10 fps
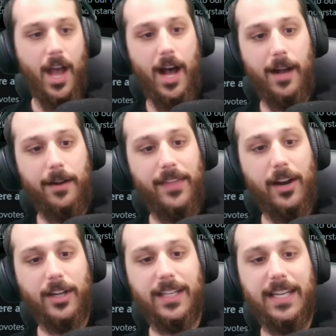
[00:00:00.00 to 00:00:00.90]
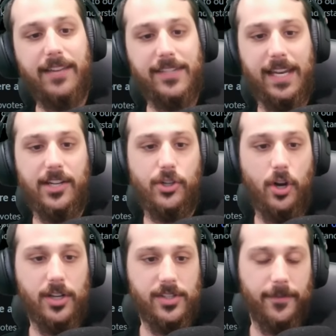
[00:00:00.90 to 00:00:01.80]
If they aren't going to give us any
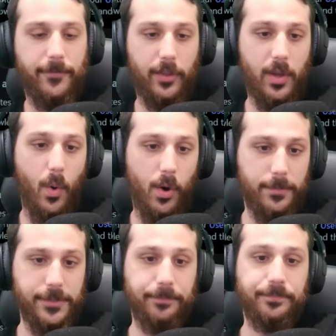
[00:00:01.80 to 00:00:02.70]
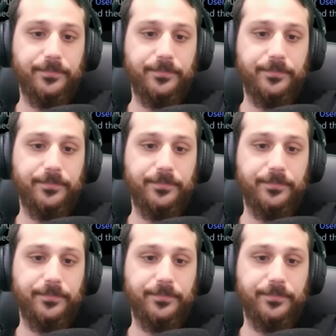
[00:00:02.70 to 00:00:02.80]
shards for the orbs,